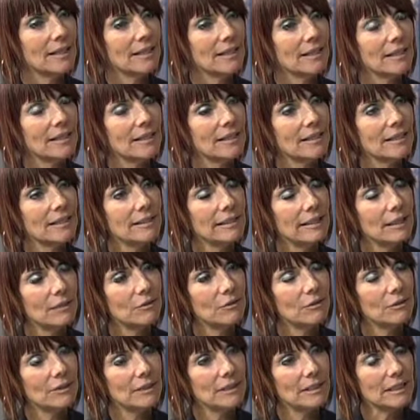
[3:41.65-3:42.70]
Uh, the
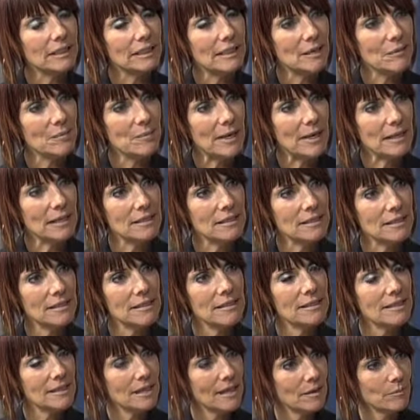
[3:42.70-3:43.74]
outlook on the Canadian banks is
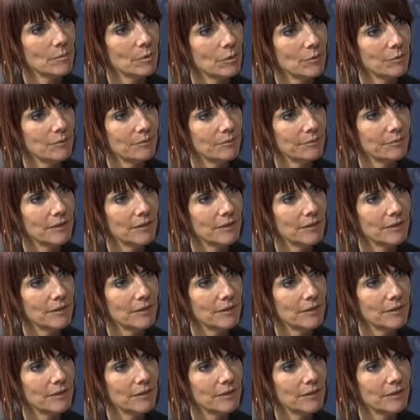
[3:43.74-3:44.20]
stable.